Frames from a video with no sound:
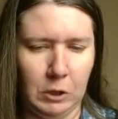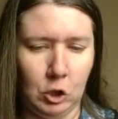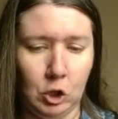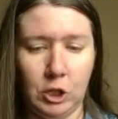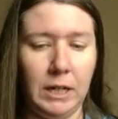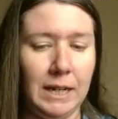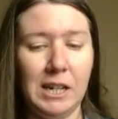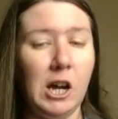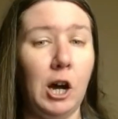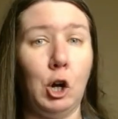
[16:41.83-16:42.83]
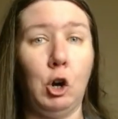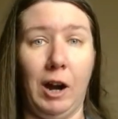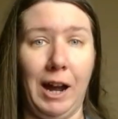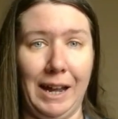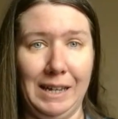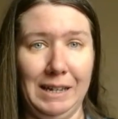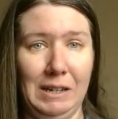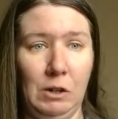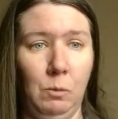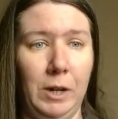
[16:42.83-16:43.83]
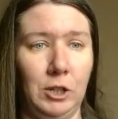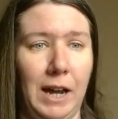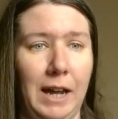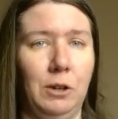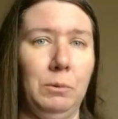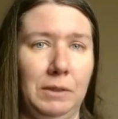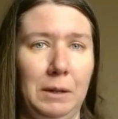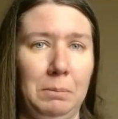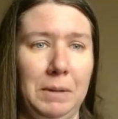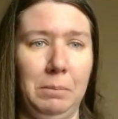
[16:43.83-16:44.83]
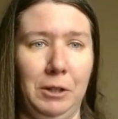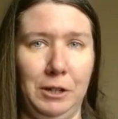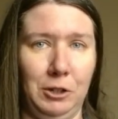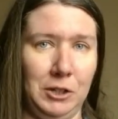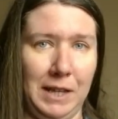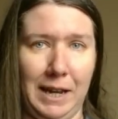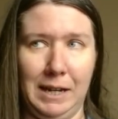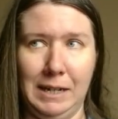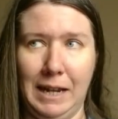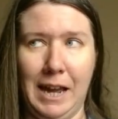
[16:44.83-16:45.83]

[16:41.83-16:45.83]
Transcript: She did not cry, which I don't think people understand